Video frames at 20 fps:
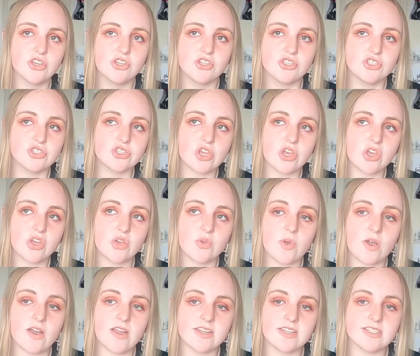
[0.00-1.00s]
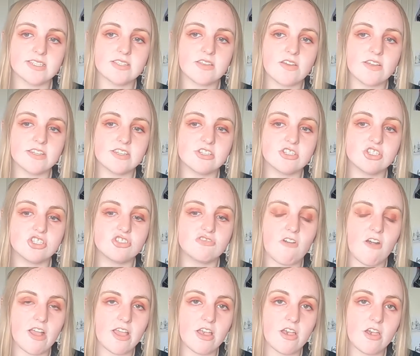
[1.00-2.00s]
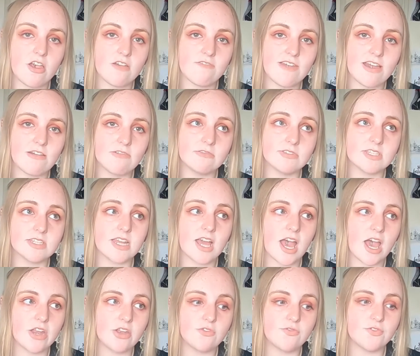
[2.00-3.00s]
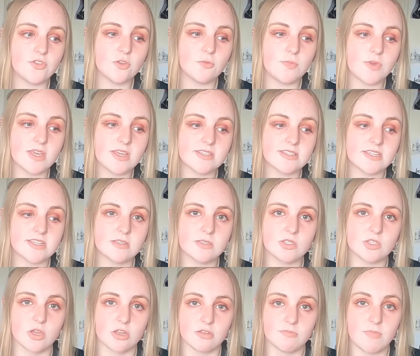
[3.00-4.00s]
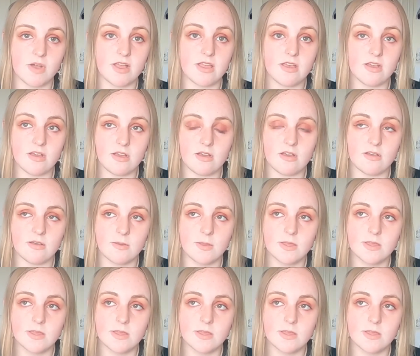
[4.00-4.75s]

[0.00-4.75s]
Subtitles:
So I decided to try her out and I had a few piercings done by her.